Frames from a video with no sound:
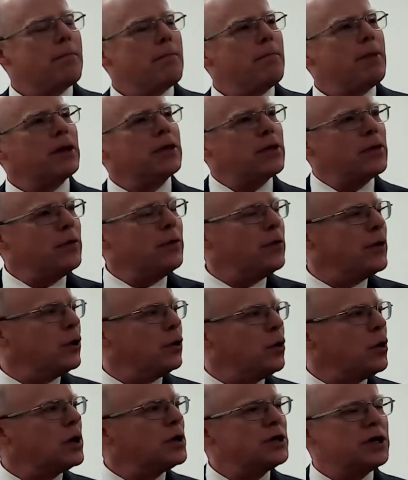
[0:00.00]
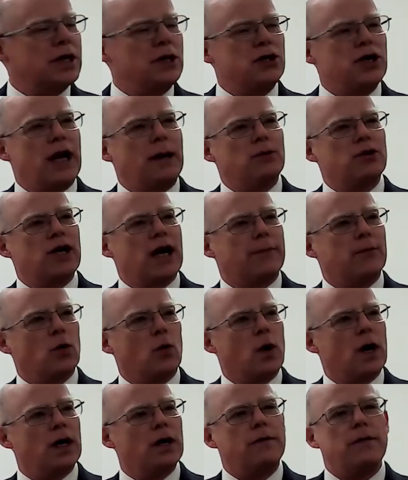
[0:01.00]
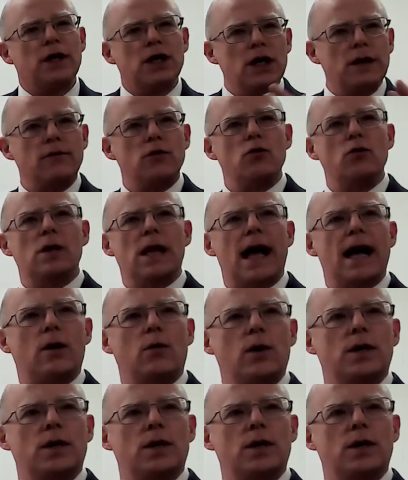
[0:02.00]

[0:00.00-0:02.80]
but the Lord said in James chapter 1 if any of you lack